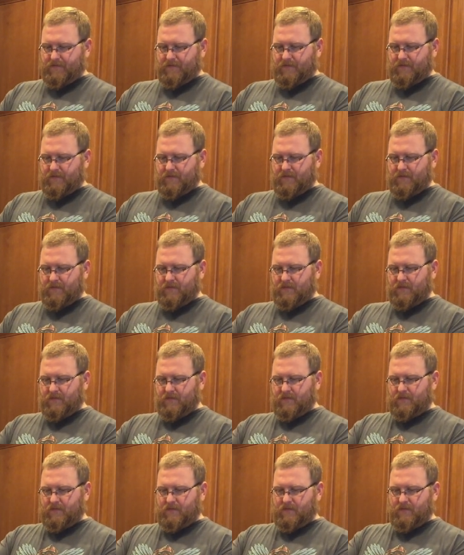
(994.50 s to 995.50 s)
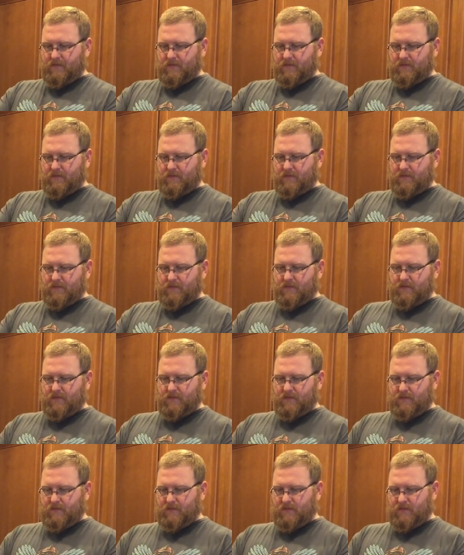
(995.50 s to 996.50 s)

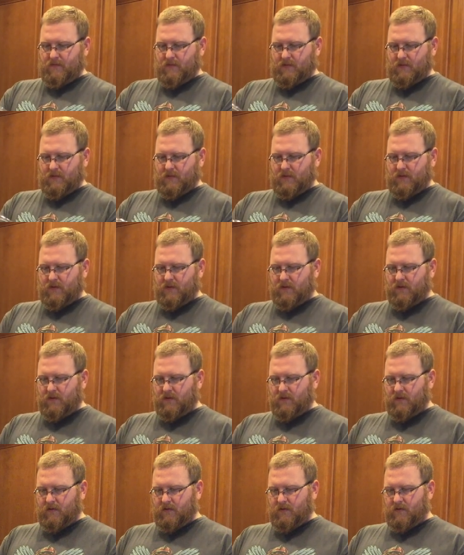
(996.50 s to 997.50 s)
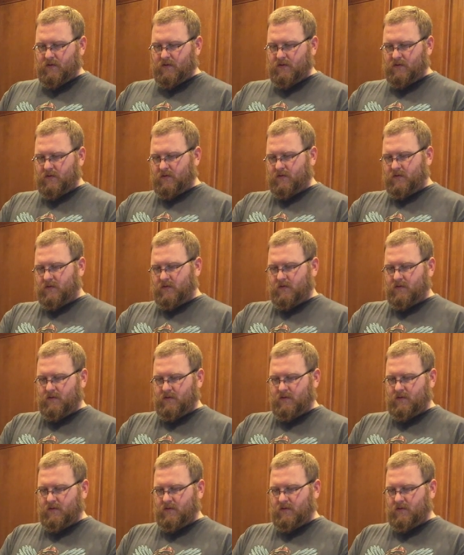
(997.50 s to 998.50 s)

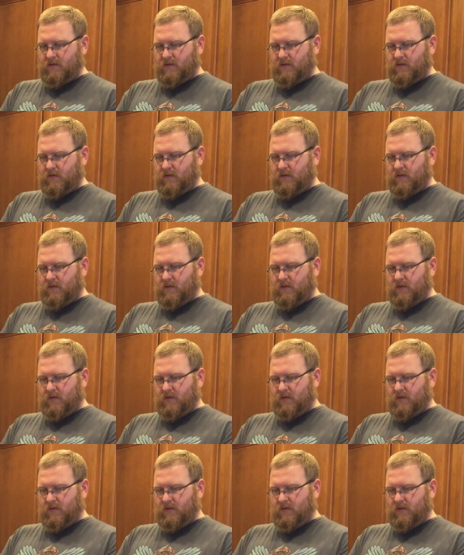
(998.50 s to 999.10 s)
No one is speaking in this clip.